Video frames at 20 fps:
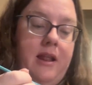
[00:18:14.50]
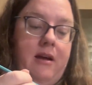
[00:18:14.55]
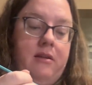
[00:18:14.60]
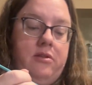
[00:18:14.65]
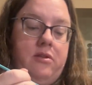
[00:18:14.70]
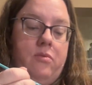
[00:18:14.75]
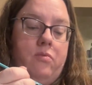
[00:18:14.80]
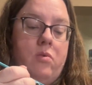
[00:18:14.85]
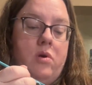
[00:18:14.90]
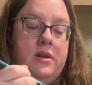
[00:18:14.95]
out
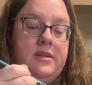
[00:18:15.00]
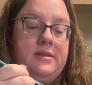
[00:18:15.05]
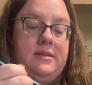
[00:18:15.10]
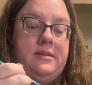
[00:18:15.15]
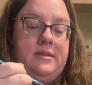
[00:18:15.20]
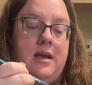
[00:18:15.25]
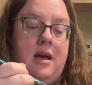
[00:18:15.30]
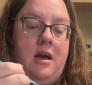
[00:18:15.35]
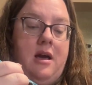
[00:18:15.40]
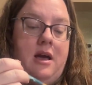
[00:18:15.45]
the one
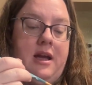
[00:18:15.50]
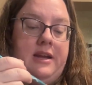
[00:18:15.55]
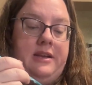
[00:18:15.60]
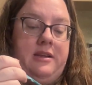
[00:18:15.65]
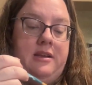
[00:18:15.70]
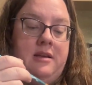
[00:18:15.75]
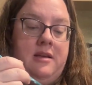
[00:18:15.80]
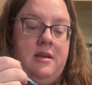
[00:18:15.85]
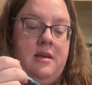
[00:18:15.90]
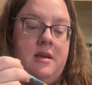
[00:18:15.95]
side
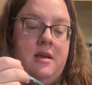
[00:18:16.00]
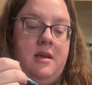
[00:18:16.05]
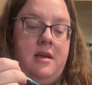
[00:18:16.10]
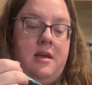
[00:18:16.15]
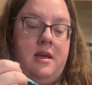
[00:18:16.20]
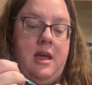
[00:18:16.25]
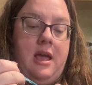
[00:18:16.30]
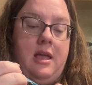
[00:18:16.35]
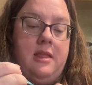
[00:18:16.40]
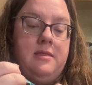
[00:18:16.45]

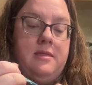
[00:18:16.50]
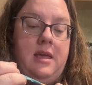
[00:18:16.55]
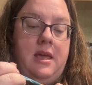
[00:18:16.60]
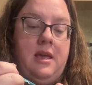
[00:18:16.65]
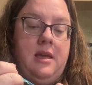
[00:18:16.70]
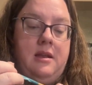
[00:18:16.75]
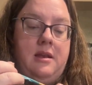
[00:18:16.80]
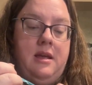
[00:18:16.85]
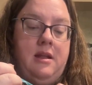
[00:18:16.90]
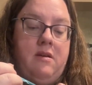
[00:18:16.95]
and
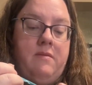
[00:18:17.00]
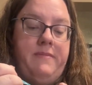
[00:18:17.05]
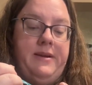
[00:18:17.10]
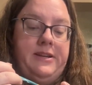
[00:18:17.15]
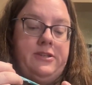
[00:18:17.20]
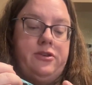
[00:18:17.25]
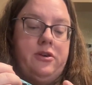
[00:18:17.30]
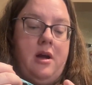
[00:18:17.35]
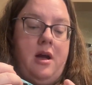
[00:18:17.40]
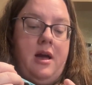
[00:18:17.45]
then it'll be
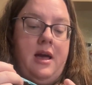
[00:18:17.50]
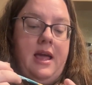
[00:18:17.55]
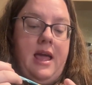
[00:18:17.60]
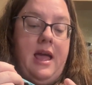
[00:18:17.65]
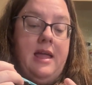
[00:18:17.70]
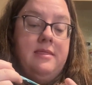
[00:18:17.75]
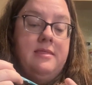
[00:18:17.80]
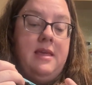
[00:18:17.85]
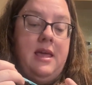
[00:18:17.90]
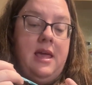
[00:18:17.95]
dry.
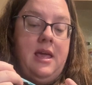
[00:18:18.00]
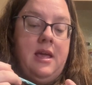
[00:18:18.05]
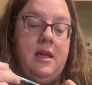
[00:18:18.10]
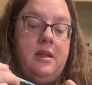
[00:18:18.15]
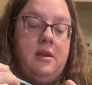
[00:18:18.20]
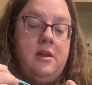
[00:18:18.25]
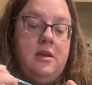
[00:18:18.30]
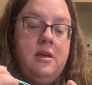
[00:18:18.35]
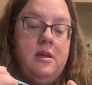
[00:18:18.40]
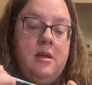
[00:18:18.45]
And
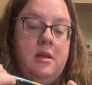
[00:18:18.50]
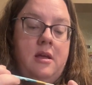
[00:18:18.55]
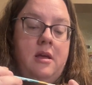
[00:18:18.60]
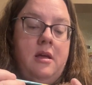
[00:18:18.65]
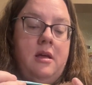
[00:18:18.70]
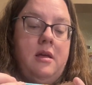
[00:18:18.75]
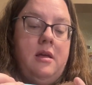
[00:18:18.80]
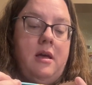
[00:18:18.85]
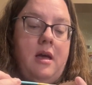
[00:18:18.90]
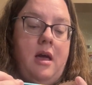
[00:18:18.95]
then
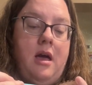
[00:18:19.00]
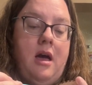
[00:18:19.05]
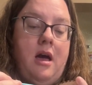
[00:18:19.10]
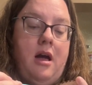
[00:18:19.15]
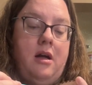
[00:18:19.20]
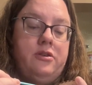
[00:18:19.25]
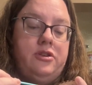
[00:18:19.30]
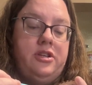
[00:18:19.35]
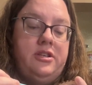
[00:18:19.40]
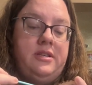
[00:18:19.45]

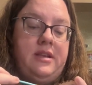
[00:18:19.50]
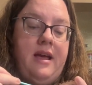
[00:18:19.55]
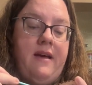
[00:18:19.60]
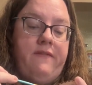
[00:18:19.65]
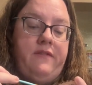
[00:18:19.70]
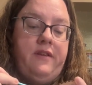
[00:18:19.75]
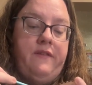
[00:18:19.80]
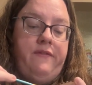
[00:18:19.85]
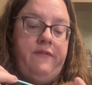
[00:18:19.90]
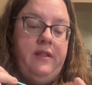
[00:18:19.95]
I'll just
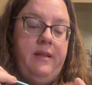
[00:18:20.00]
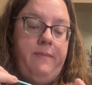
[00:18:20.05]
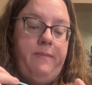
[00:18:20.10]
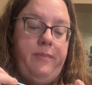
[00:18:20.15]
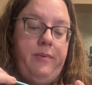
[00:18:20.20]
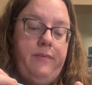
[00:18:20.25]
have to flip